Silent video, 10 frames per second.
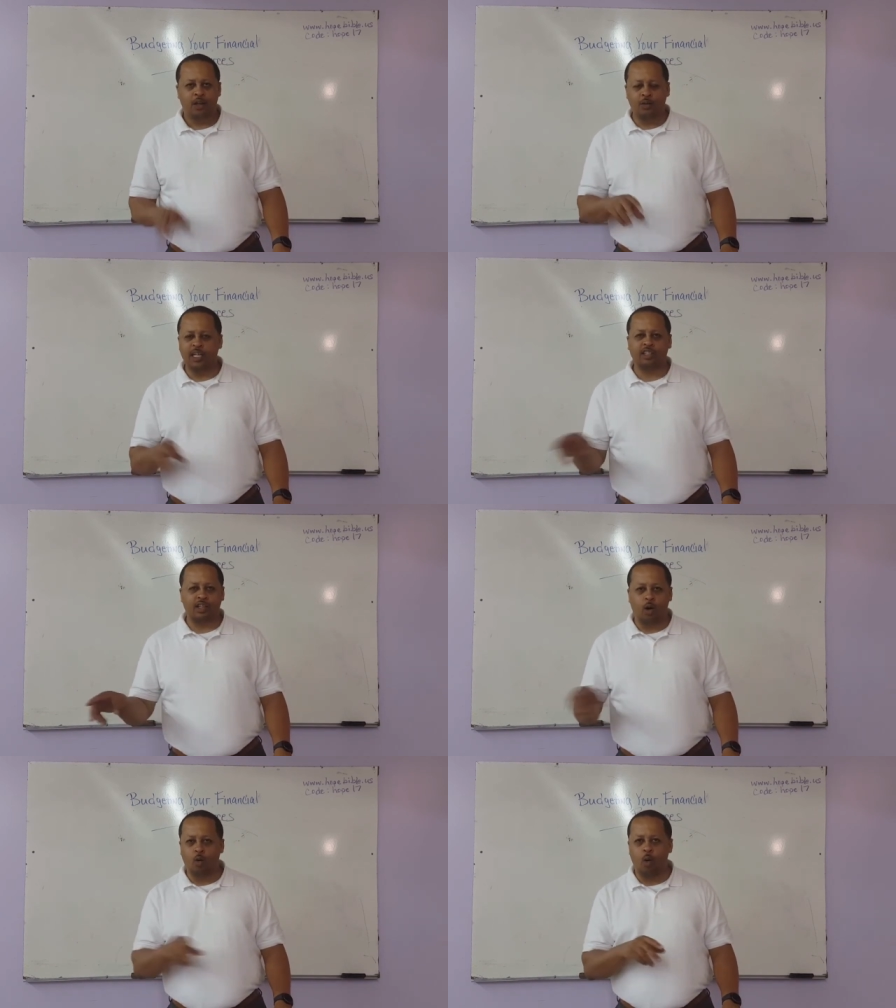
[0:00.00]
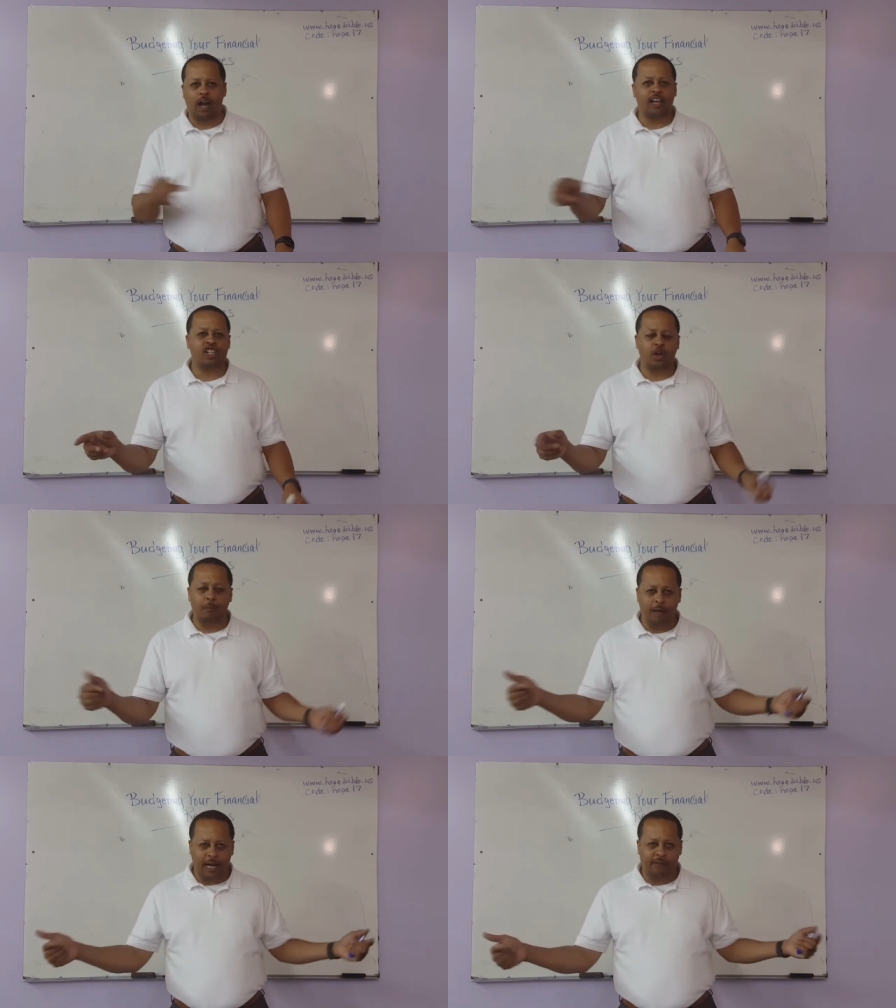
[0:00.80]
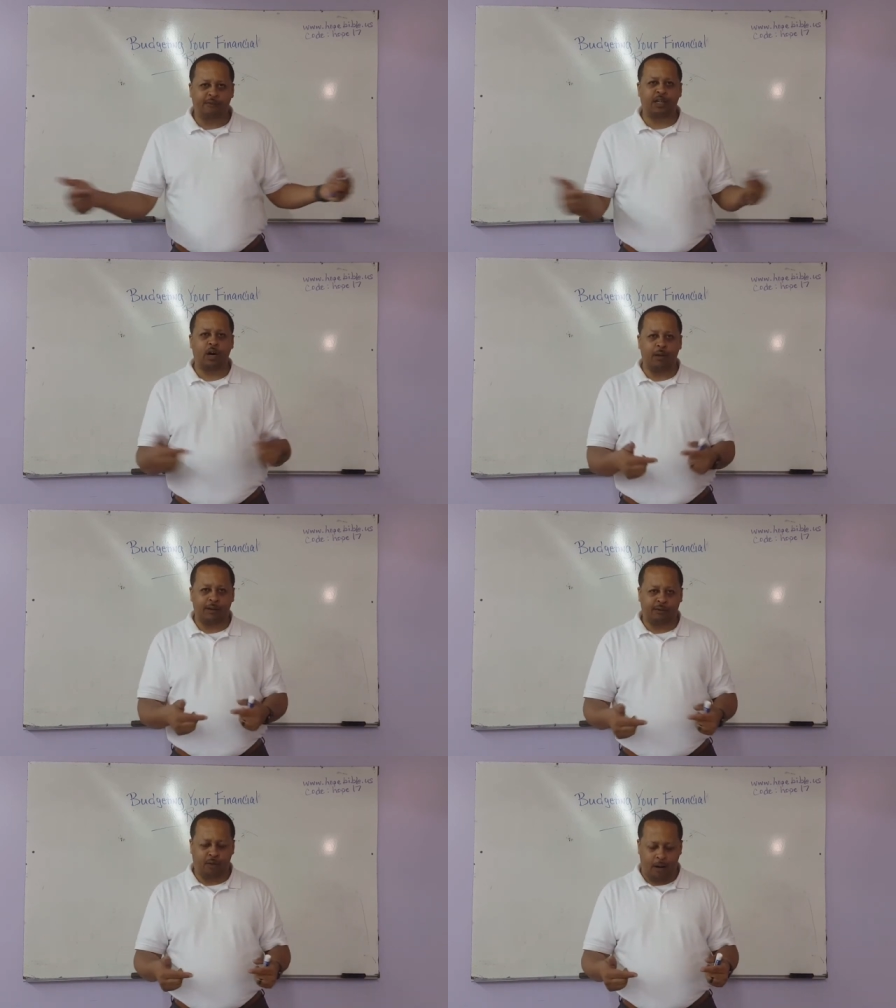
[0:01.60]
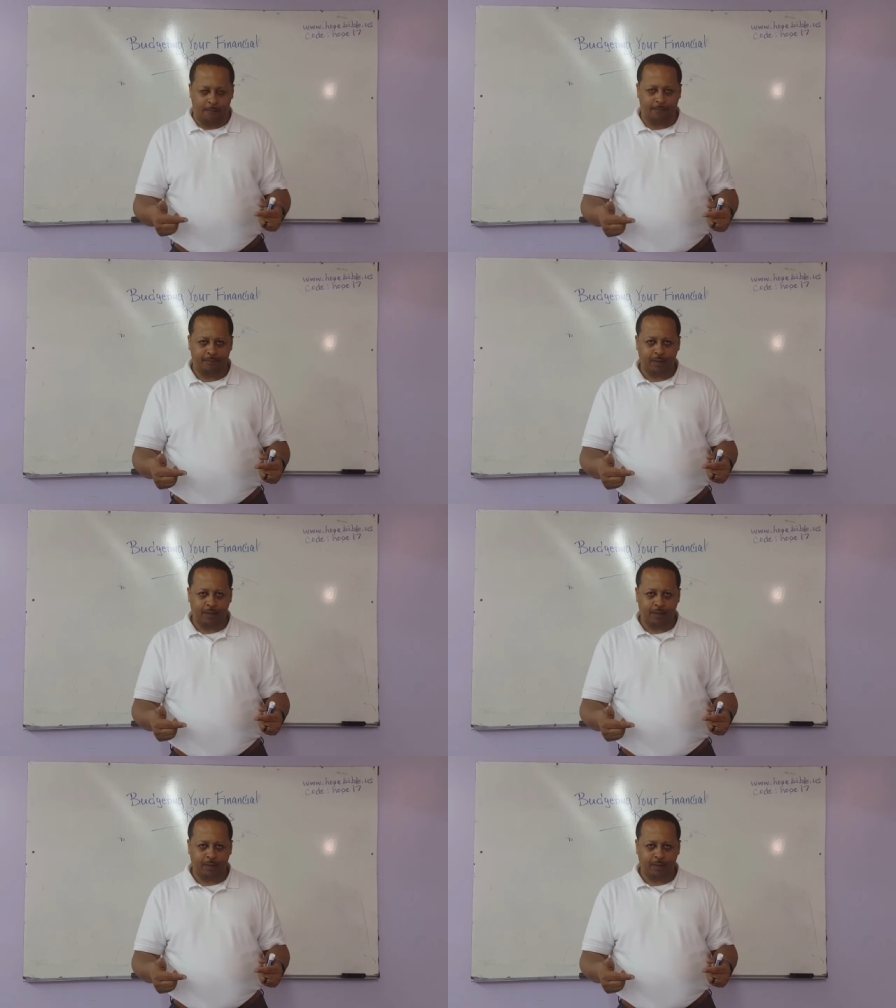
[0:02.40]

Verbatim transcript: You need to know where's your money flowing from.